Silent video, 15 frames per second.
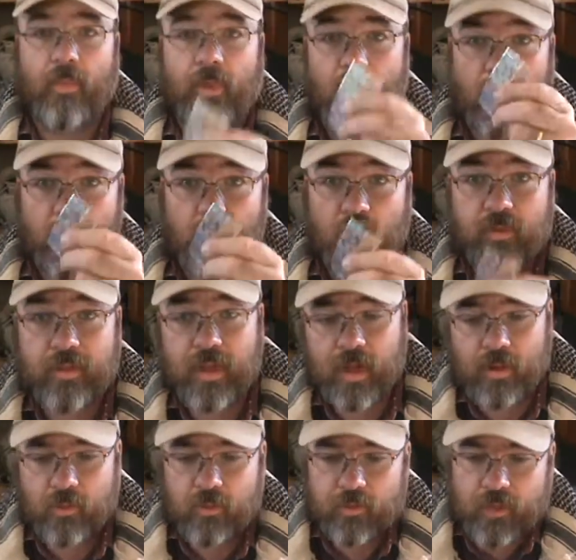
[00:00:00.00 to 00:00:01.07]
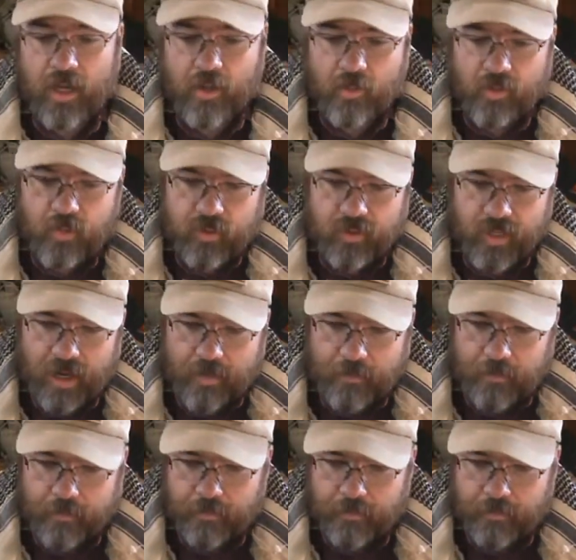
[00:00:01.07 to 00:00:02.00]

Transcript: Almost there. We'll try it one more time.